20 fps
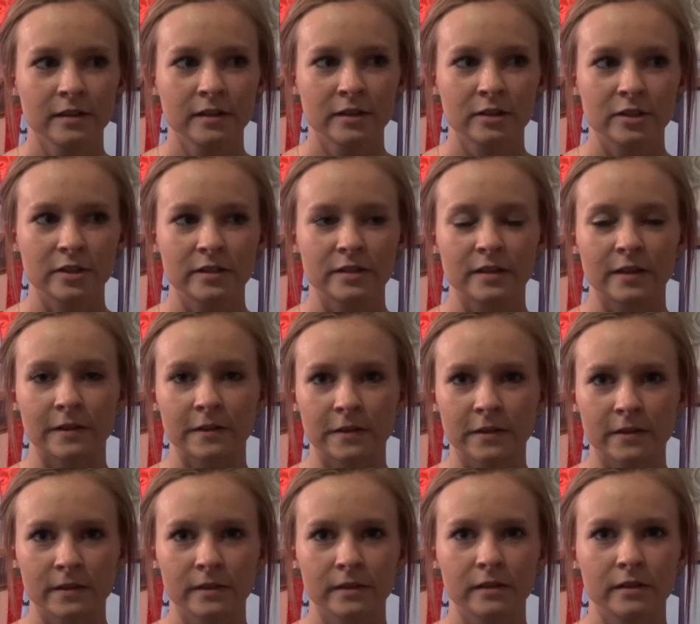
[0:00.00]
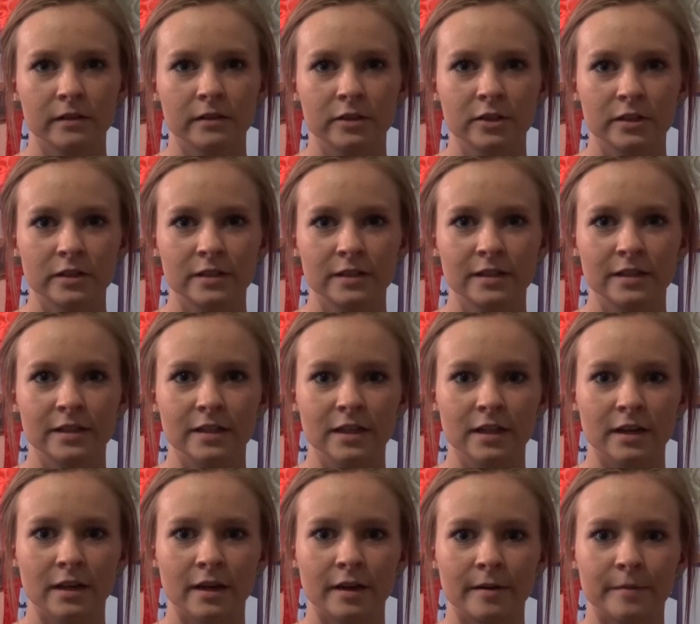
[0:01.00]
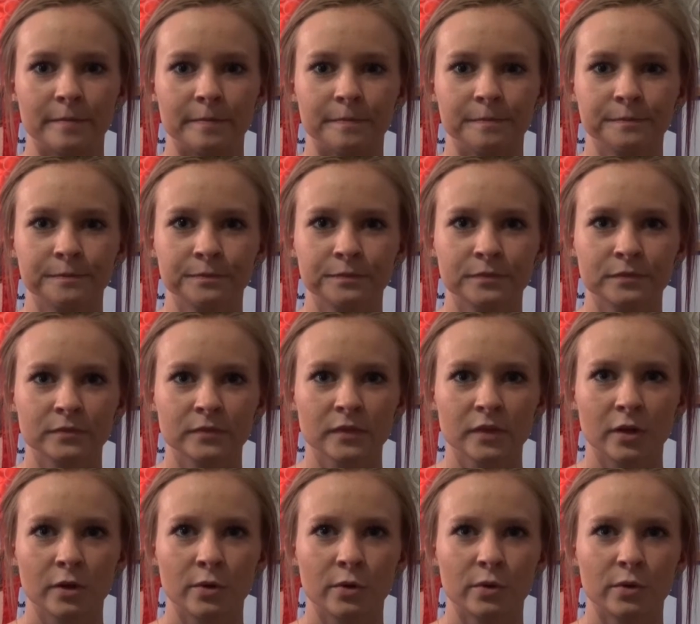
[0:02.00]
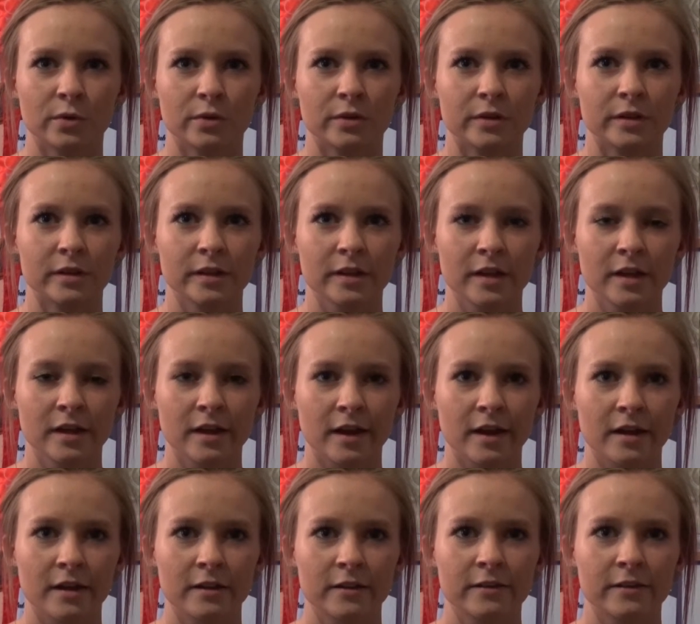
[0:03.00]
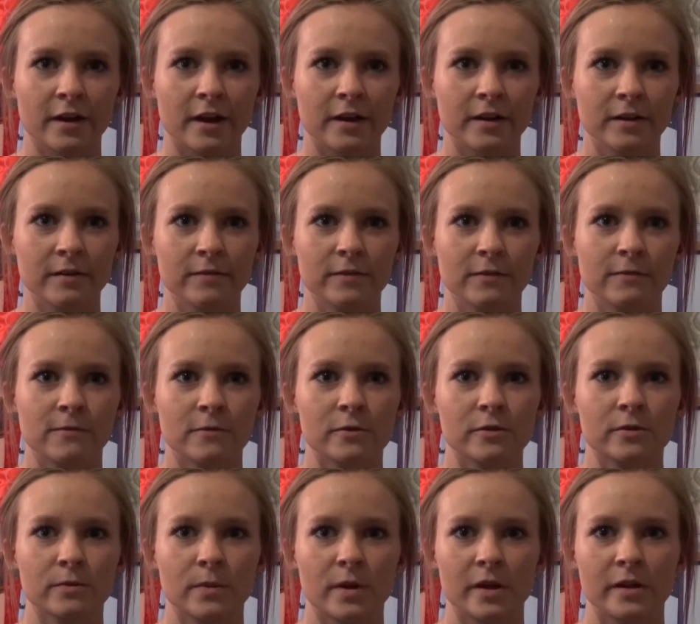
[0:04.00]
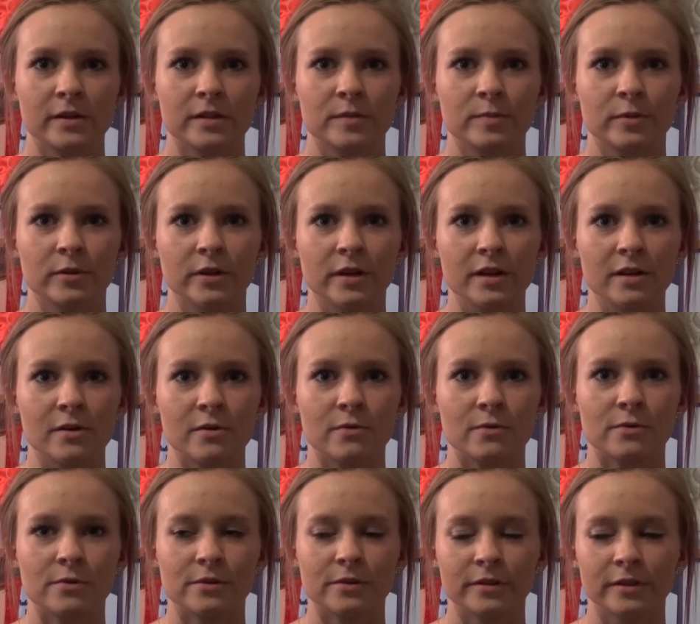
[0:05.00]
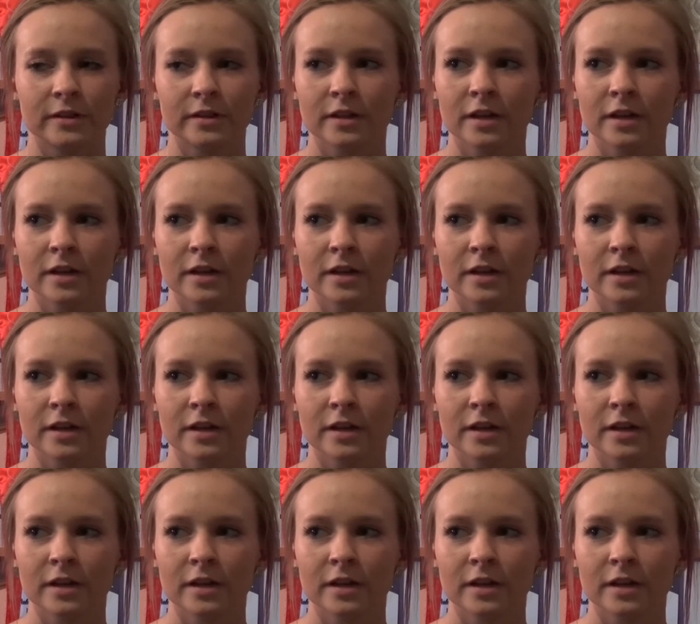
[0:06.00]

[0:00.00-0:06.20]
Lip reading: just the whole thought of the fourth wall is pretty cool.